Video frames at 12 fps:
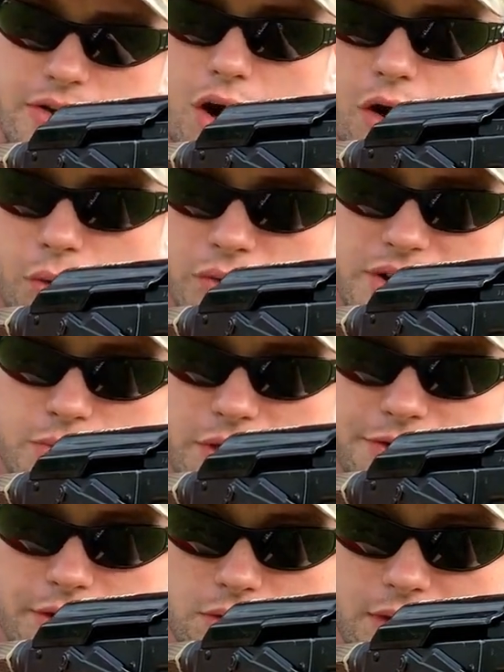not only
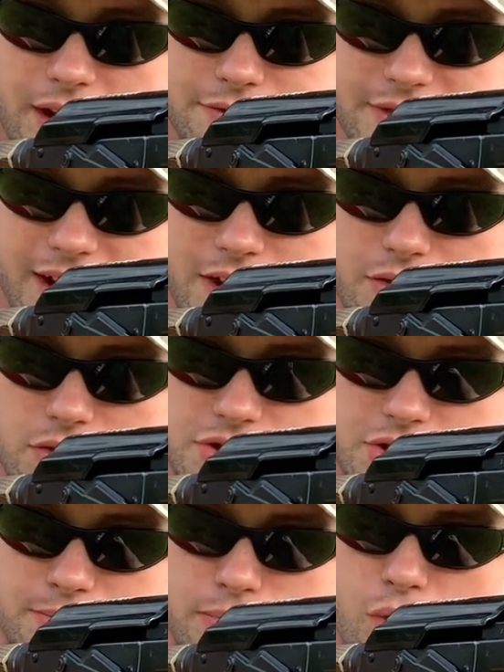with their left hand, their
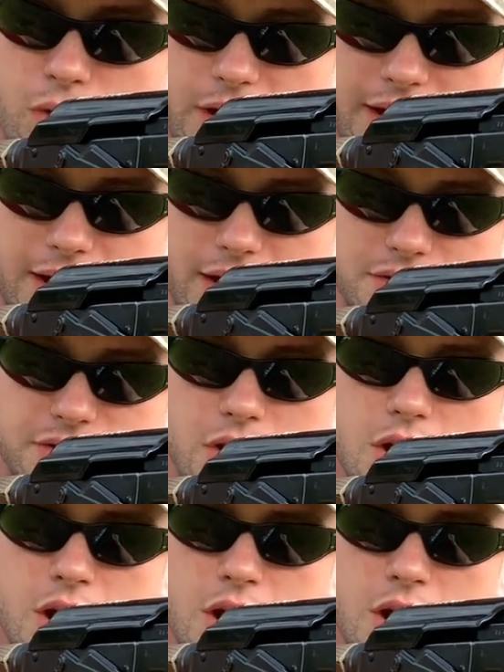support hand,